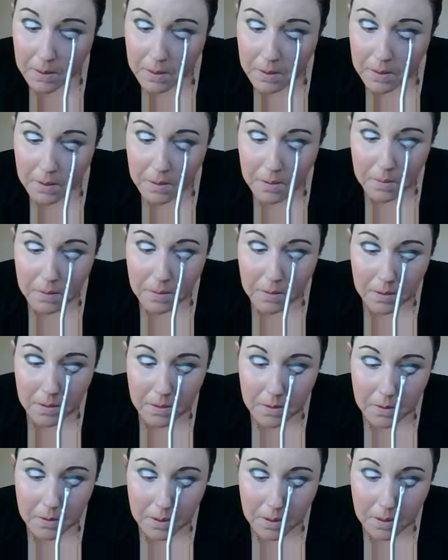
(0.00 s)
And you're kind
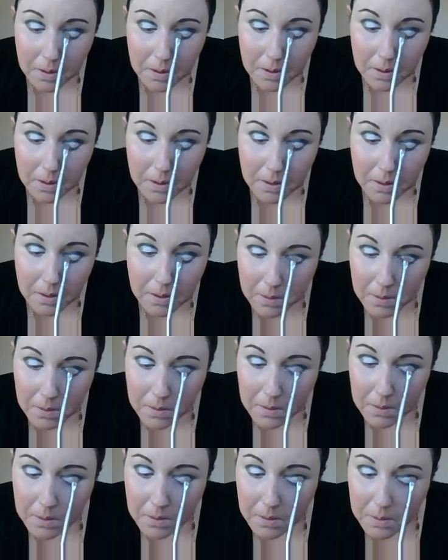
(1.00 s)
of like
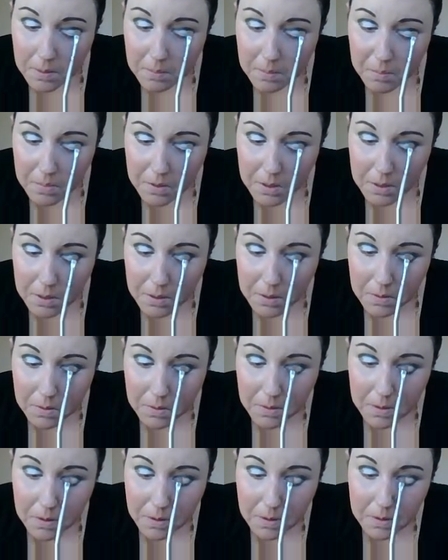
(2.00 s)
blending all
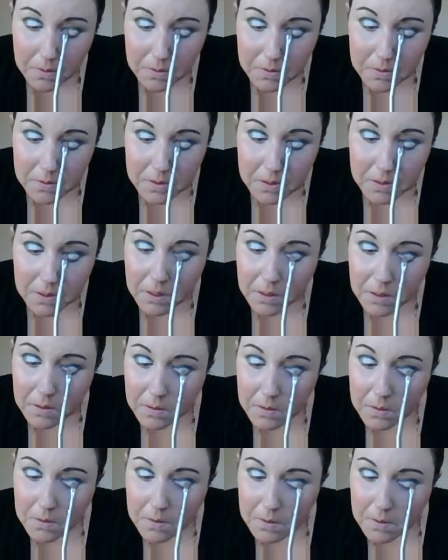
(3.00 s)
the colors together.